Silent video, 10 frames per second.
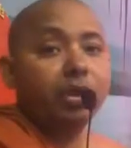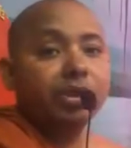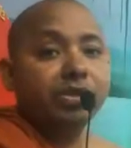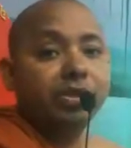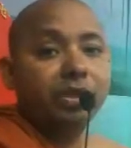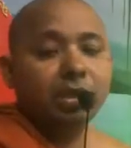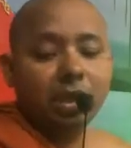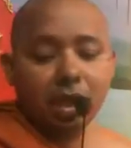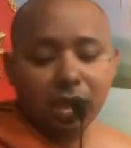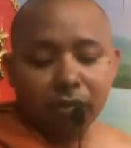we can sit
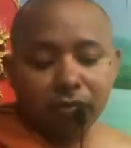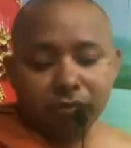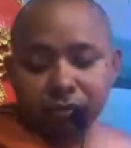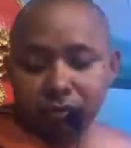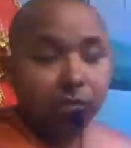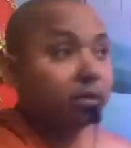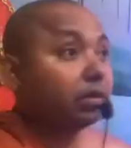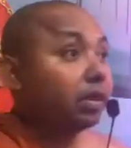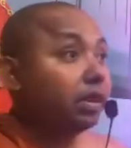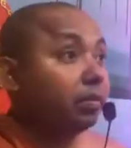now for
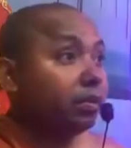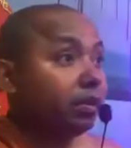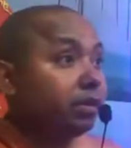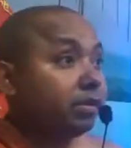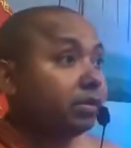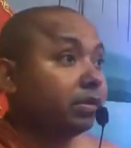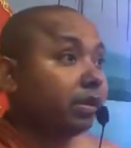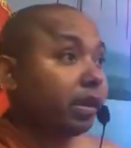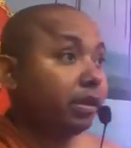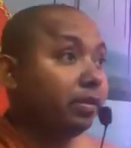30 minutes,
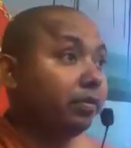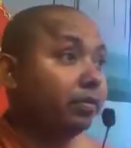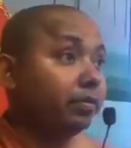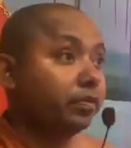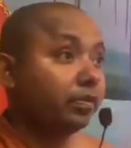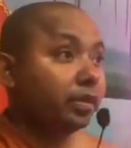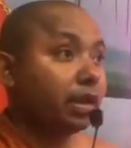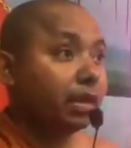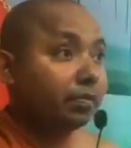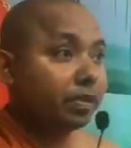right? We still
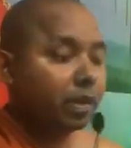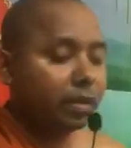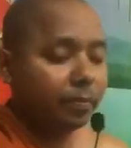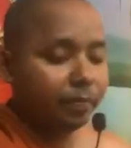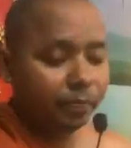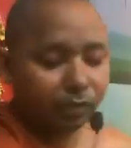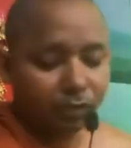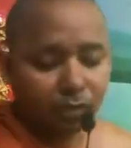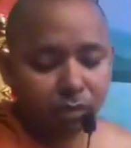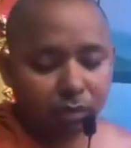have time.
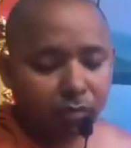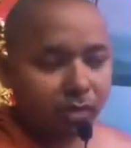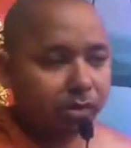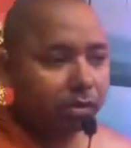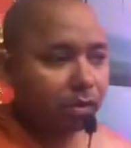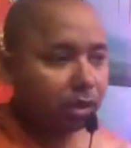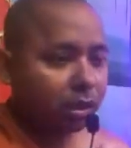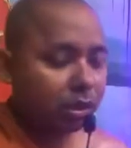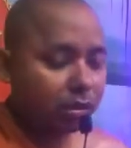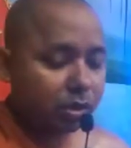Please,
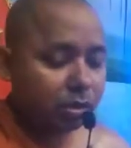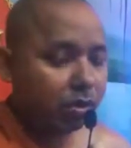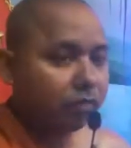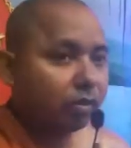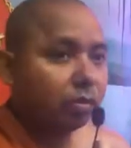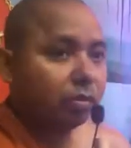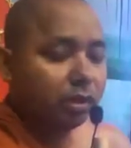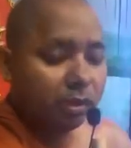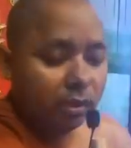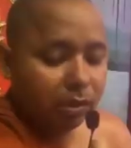okay, sit comfortably
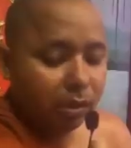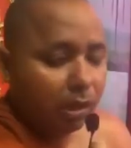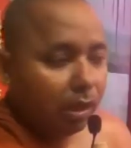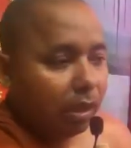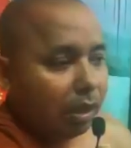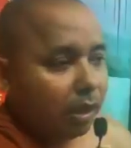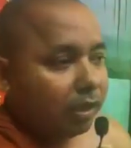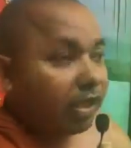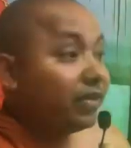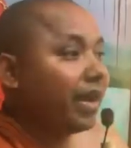and
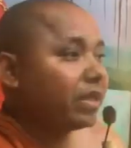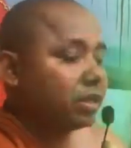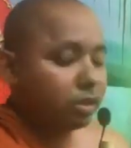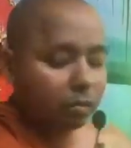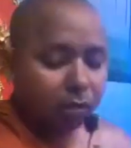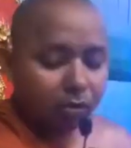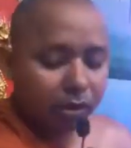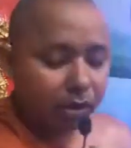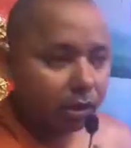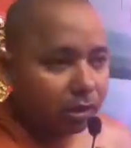erect your
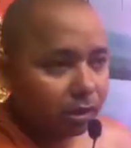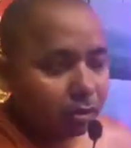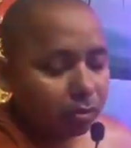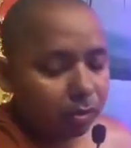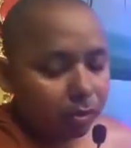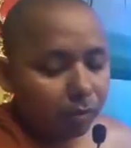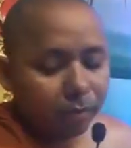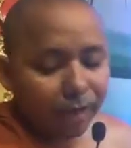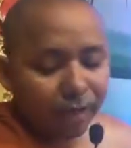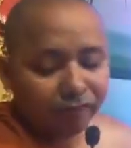body. Don't move
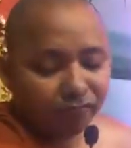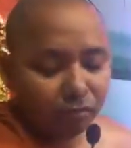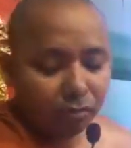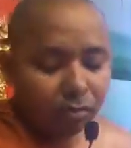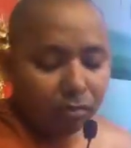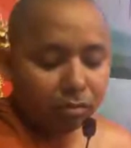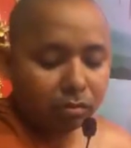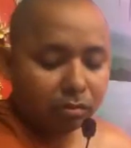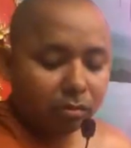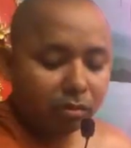back and forth,
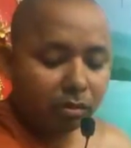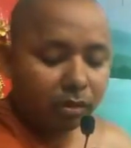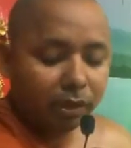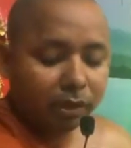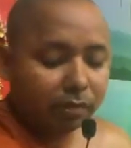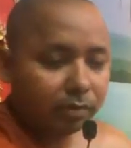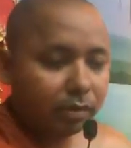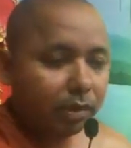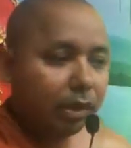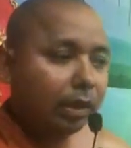alright?
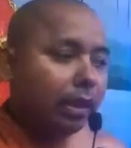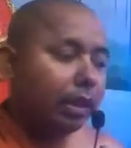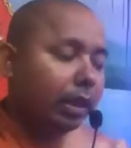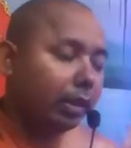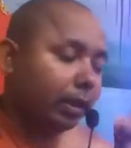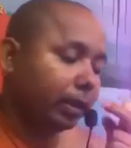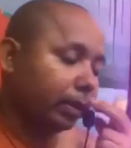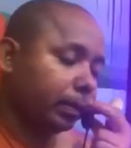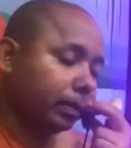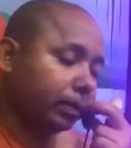And
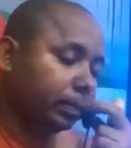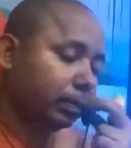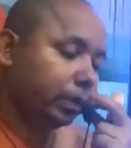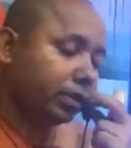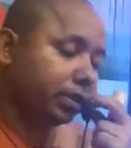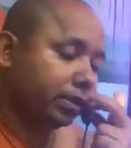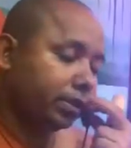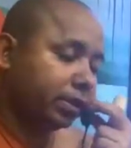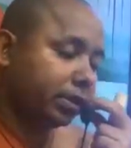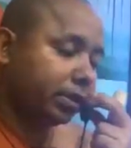then I'll
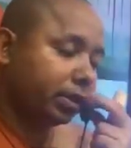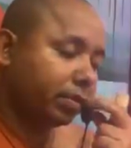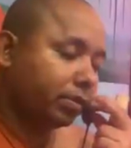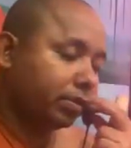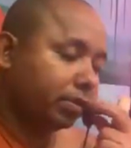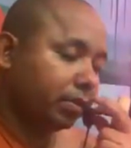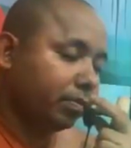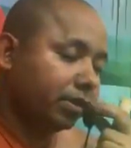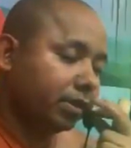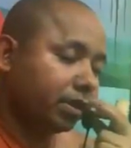just to give you some
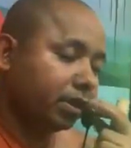basic